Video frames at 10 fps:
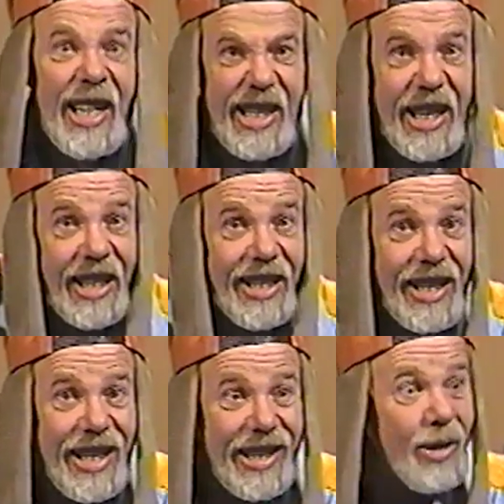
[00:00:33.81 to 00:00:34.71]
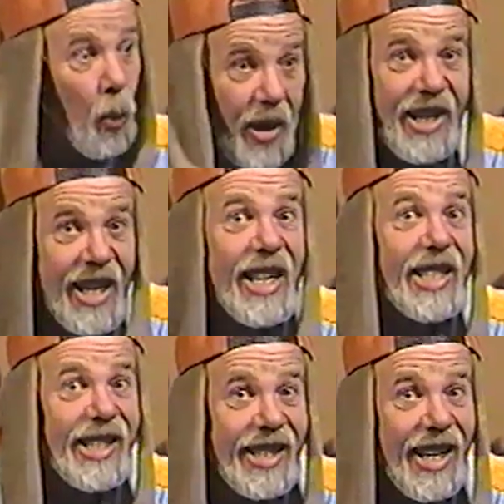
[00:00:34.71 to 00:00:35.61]
This is what
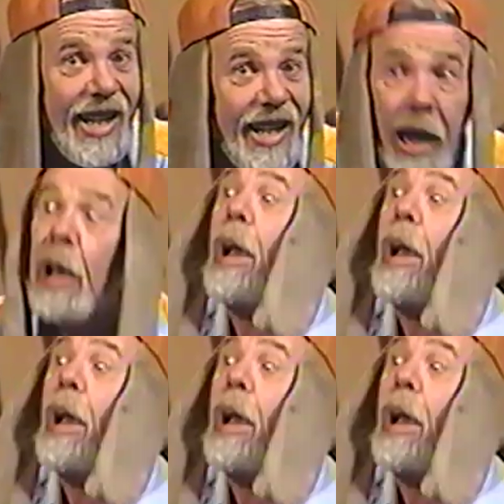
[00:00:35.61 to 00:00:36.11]
I'd say.